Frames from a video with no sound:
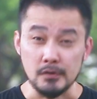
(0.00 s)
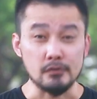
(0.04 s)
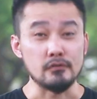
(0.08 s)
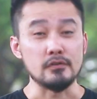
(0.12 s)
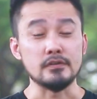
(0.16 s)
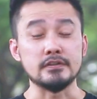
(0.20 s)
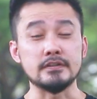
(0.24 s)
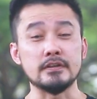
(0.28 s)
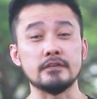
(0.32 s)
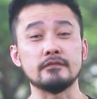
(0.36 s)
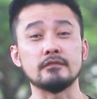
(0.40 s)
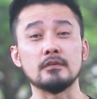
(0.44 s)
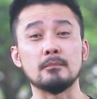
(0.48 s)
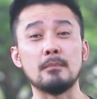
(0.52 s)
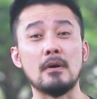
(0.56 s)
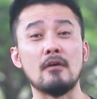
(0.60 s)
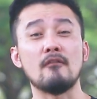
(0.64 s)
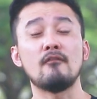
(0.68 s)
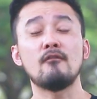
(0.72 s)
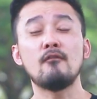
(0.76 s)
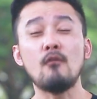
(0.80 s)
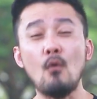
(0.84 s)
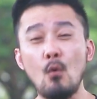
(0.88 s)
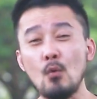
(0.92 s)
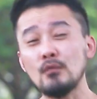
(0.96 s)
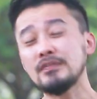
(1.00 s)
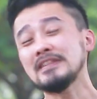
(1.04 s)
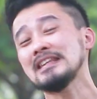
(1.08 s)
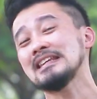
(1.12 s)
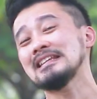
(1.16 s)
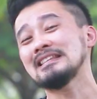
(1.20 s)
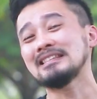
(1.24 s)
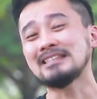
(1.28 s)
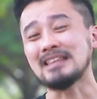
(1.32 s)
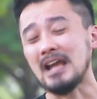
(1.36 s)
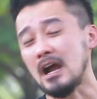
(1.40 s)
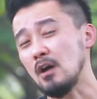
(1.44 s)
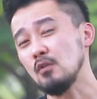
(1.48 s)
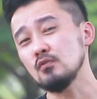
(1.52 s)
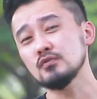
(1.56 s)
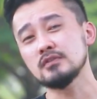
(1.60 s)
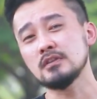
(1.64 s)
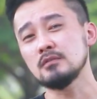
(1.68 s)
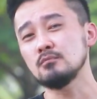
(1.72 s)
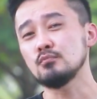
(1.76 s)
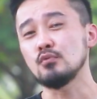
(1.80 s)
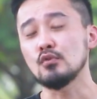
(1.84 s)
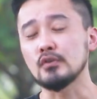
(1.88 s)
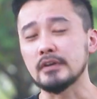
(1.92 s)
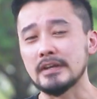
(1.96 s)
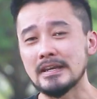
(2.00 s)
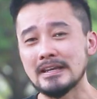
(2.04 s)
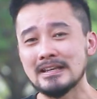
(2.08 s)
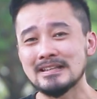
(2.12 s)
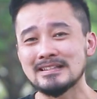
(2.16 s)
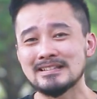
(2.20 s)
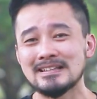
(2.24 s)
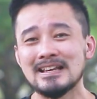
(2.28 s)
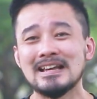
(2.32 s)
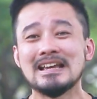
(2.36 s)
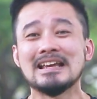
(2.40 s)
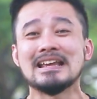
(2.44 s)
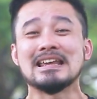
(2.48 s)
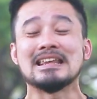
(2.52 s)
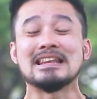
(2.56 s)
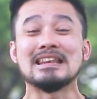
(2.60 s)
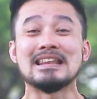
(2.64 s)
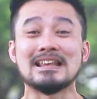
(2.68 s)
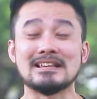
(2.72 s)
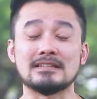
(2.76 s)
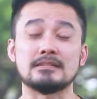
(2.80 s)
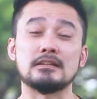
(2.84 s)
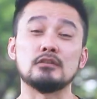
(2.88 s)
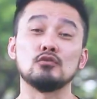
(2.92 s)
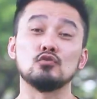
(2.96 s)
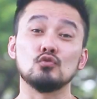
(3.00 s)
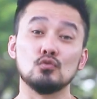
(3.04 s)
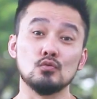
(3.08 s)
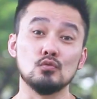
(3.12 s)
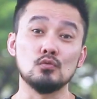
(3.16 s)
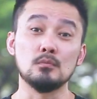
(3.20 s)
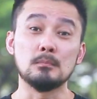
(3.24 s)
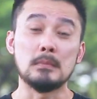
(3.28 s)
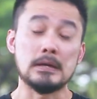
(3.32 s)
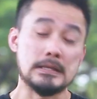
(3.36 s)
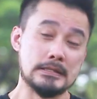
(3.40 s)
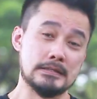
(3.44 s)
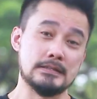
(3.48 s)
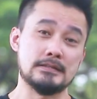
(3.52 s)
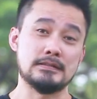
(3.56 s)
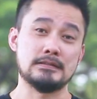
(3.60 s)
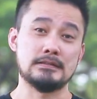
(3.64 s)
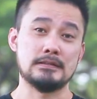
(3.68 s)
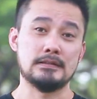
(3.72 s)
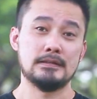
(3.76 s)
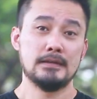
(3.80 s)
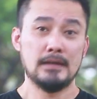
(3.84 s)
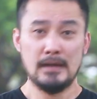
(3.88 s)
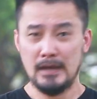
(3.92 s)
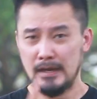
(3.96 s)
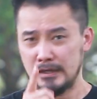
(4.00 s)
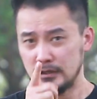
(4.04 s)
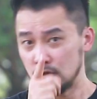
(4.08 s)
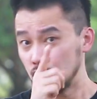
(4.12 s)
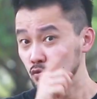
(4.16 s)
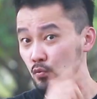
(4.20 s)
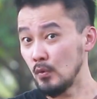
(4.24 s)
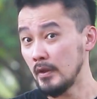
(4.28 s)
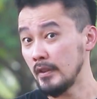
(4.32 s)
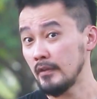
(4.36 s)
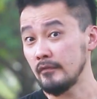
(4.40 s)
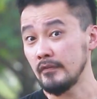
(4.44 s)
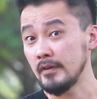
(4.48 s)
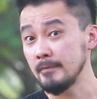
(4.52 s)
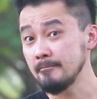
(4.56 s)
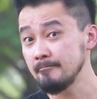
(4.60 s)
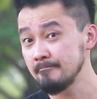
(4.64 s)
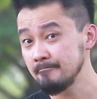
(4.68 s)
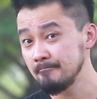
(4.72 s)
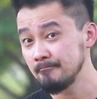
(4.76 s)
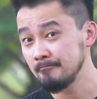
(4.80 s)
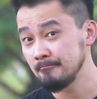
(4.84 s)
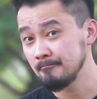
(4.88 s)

they received about 40,000 bookings in less than two months. Are you one of them?